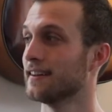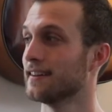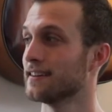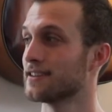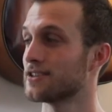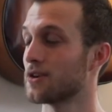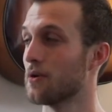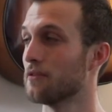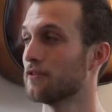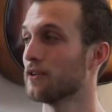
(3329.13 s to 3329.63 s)

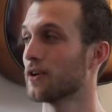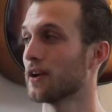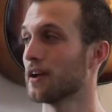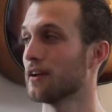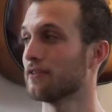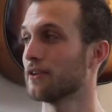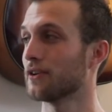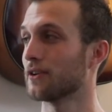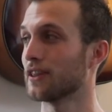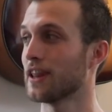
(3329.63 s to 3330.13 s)
So
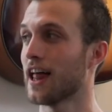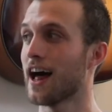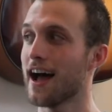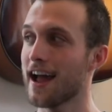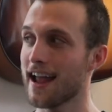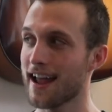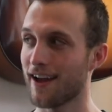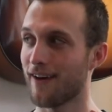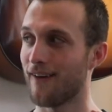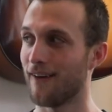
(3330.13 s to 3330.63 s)
if you're
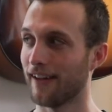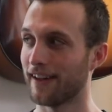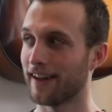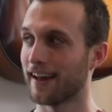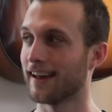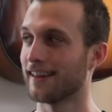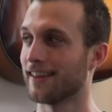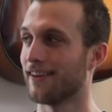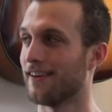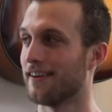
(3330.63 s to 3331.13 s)
lying all
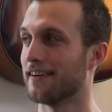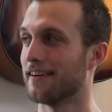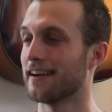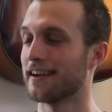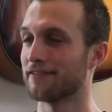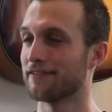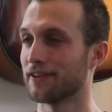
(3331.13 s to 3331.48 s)
day long, mm-hmm.